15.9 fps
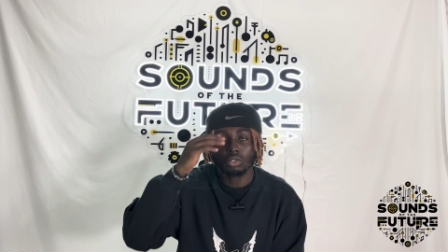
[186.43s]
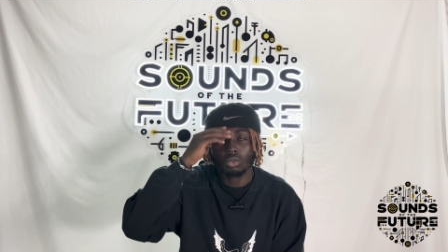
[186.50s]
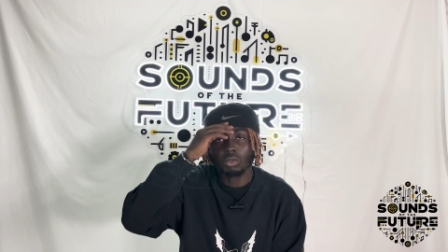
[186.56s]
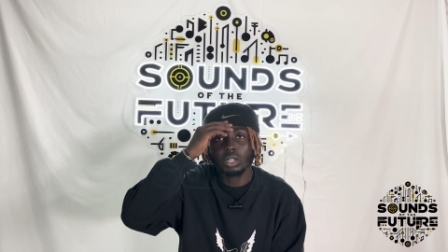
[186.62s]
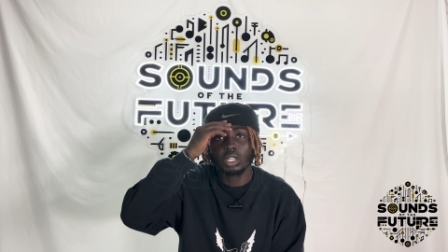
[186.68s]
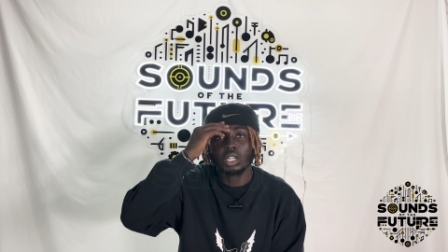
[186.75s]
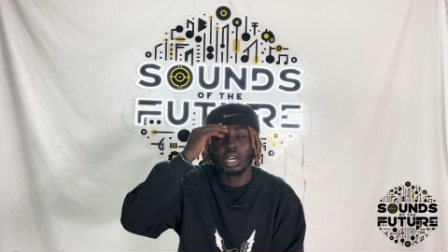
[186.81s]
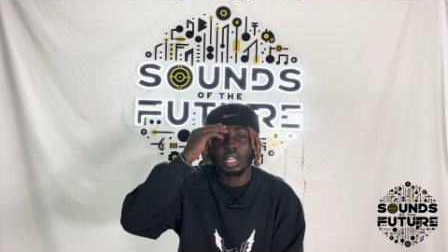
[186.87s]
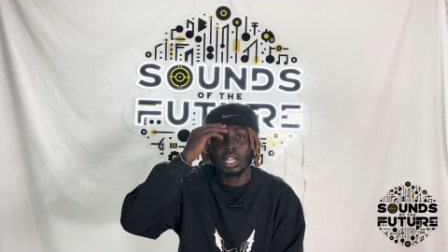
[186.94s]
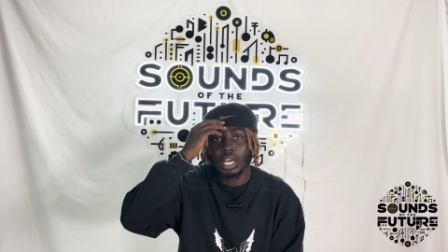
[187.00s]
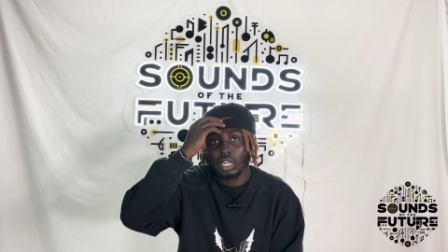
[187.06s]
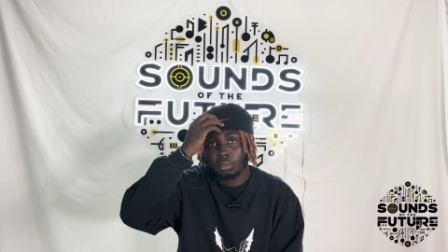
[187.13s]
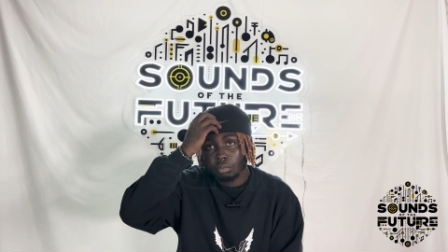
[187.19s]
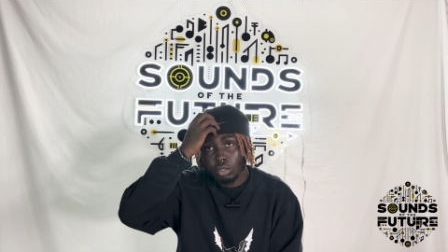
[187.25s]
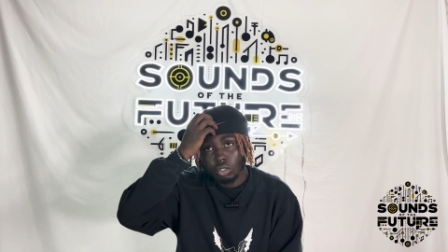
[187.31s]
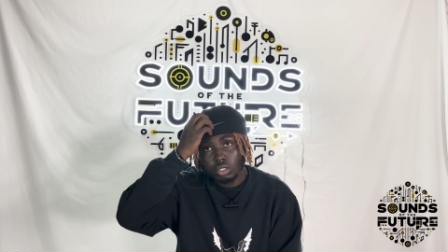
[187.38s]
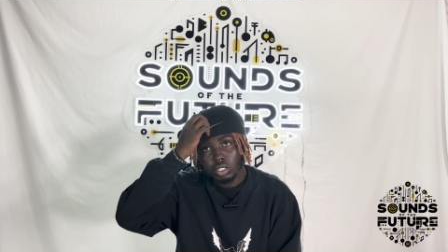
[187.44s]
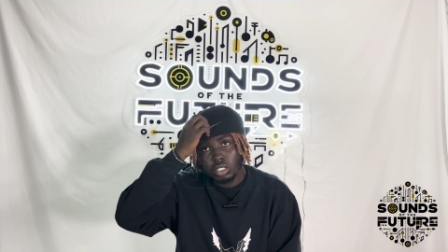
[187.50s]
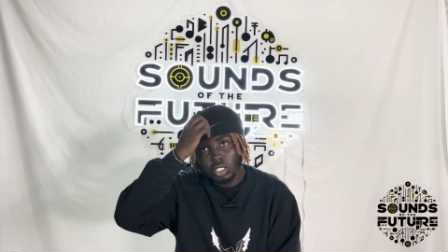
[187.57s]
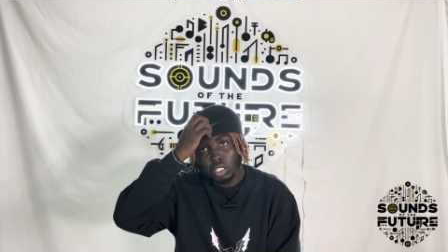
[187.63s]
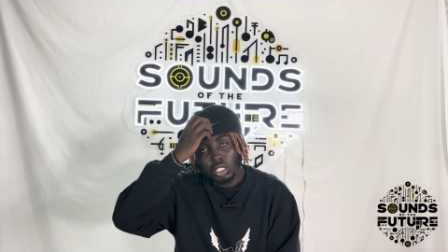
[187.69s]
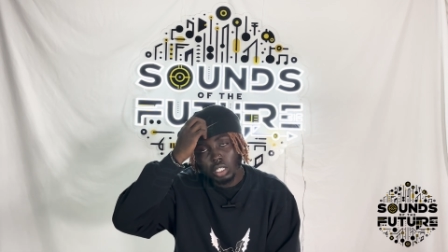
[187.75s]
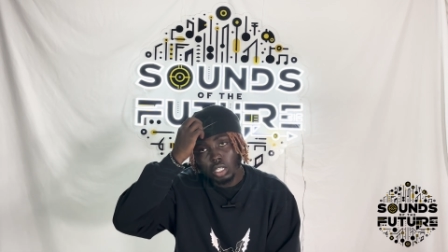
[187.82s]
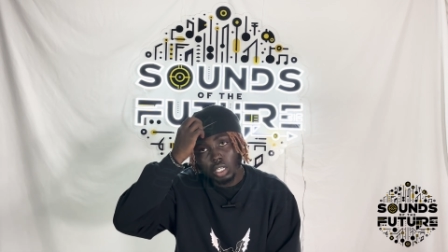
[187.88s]
doing a lot of
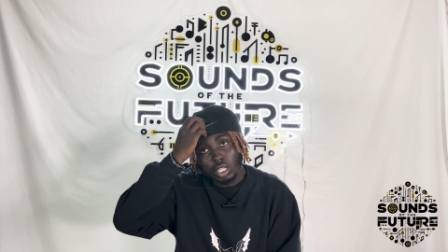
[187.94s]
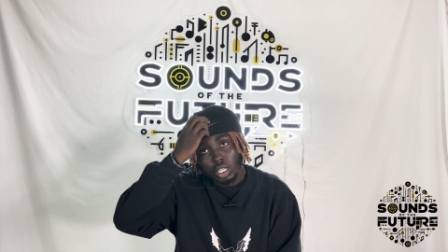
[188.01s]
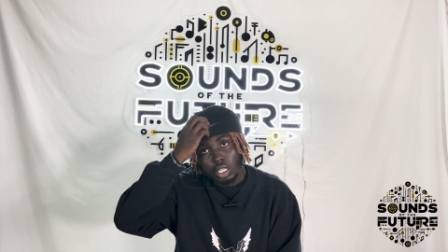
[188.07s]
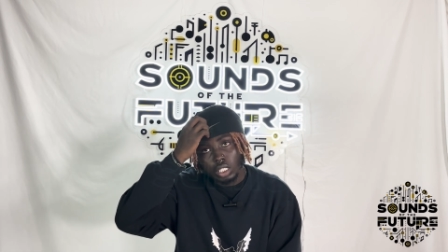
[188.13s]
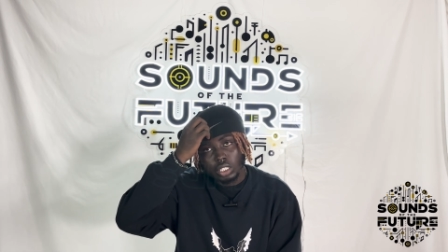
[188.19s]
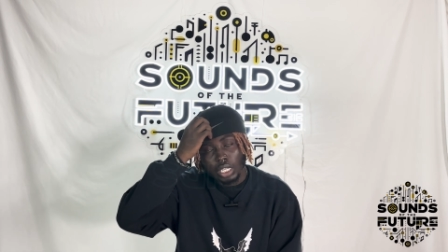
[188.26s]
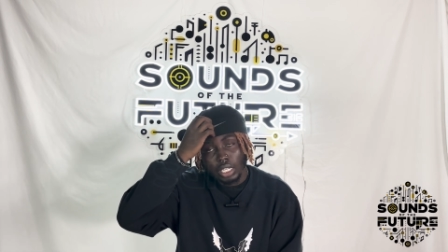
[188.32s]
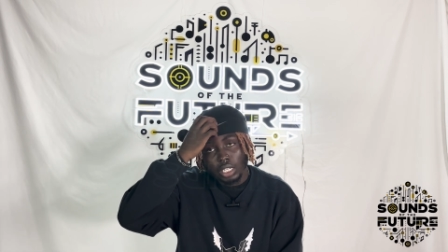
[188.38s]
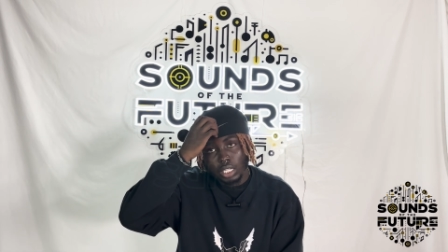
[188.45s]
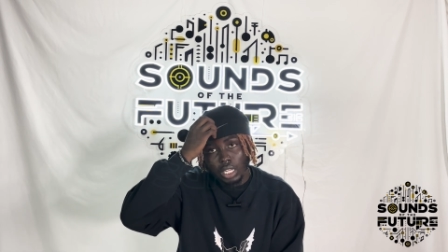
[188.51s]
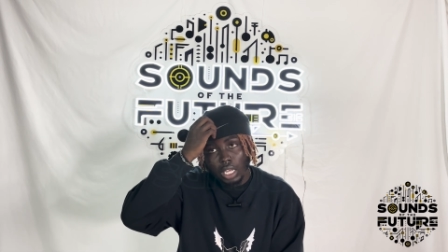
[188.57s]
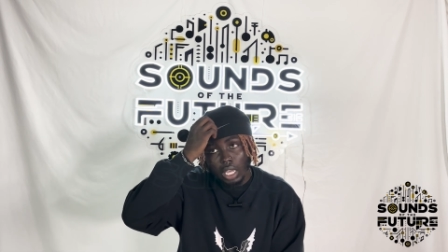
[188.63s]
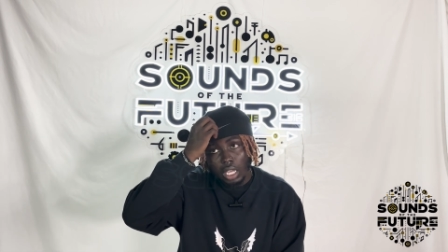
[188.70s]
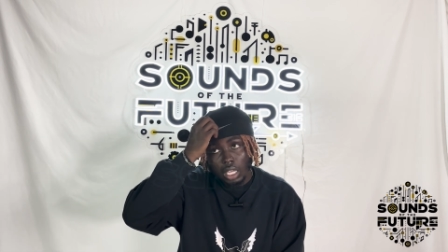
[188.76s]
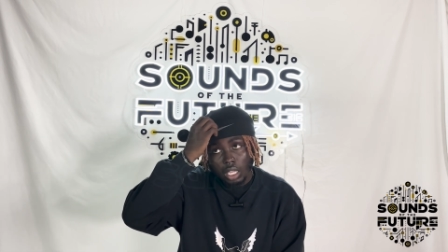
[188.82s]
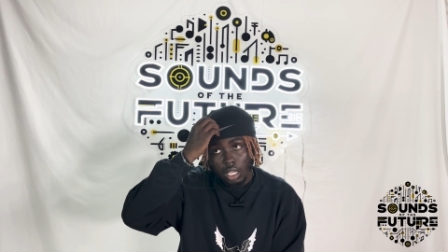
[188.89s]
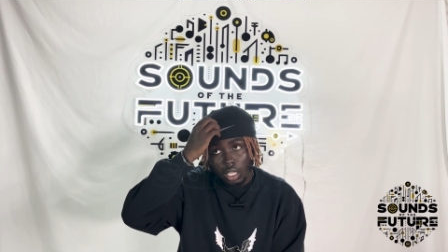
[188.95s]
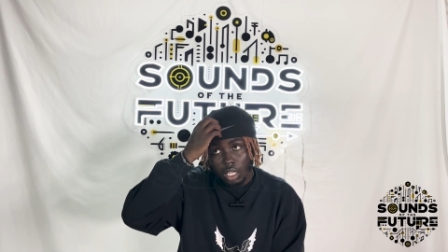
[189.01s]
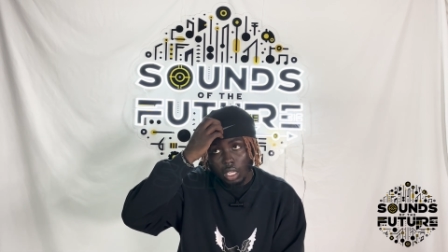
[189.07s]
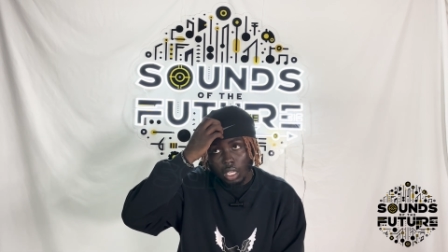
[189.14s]
bullshit day to day.